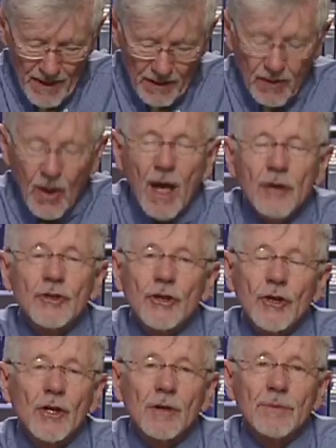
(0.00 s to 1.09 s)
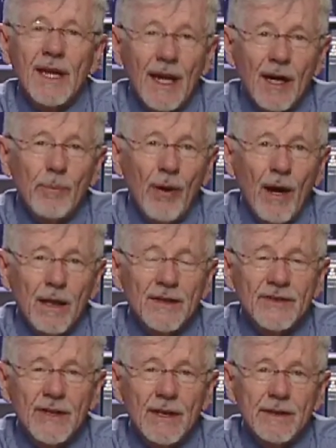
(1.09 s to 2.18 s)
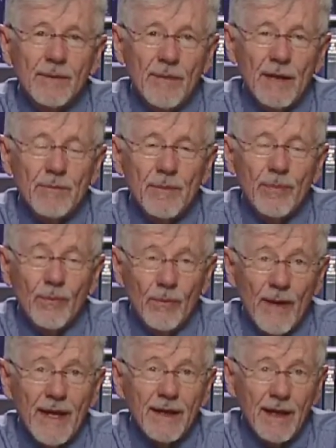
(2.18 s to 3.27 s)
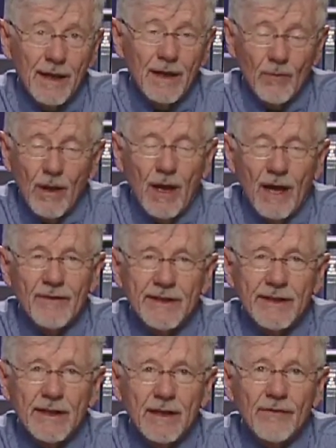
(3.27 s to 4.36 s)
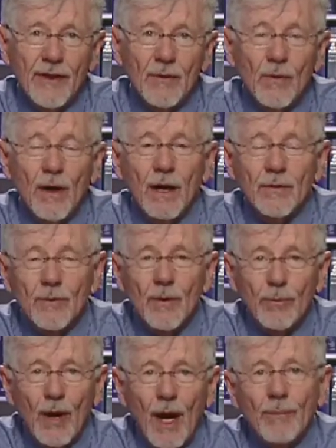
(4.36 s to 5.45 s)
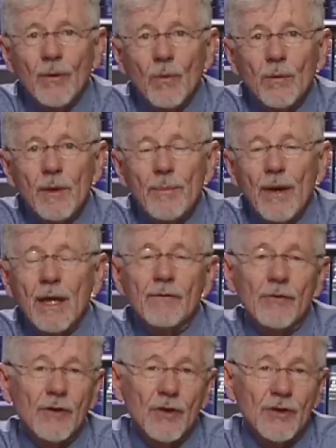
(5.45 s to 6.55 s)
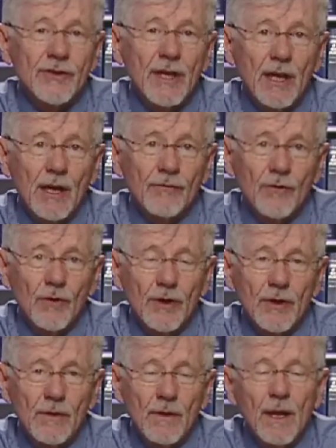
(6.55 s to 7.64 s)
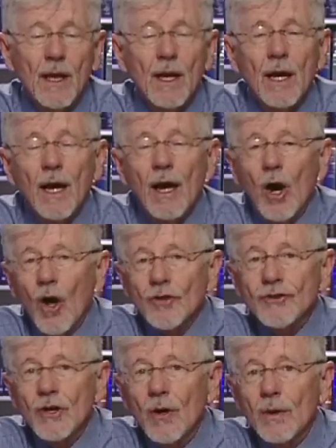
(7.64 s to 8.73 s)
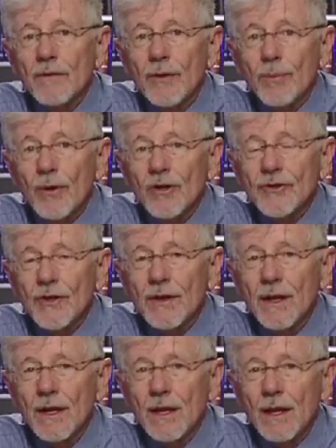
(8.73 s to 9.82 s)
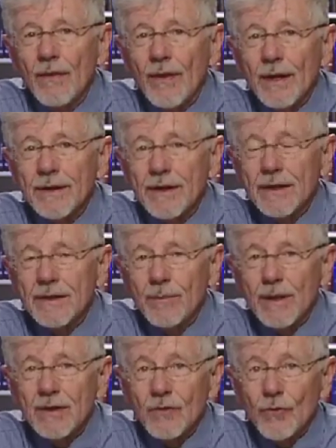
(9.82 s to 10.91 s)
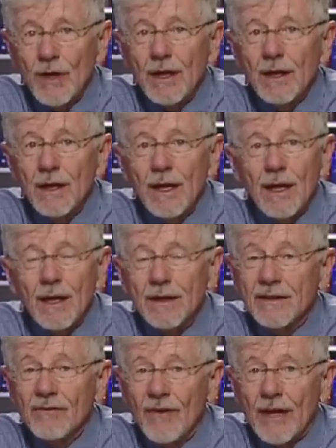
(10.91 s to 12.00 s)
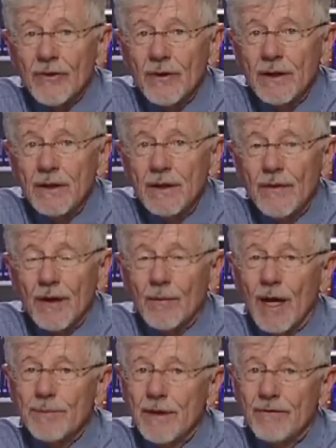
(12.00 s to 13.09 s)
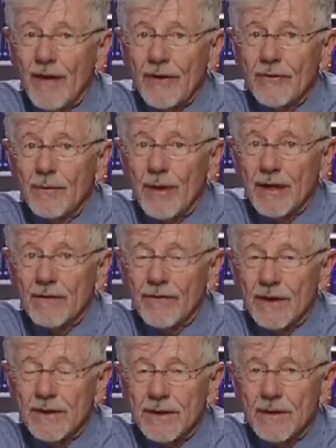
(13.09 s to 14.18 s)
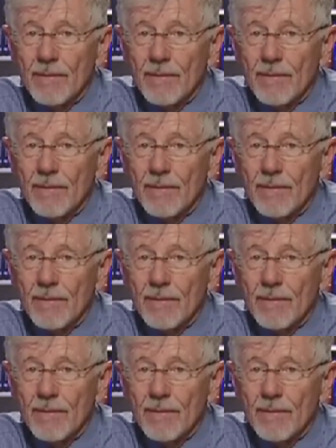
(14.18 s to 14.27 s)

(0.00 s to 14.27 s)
Long-term care policies may care, well, obviously, if they are proper, will be paying for nursing care for you. Also, if the person that is being treated is a veteran, there might be veteran benefits.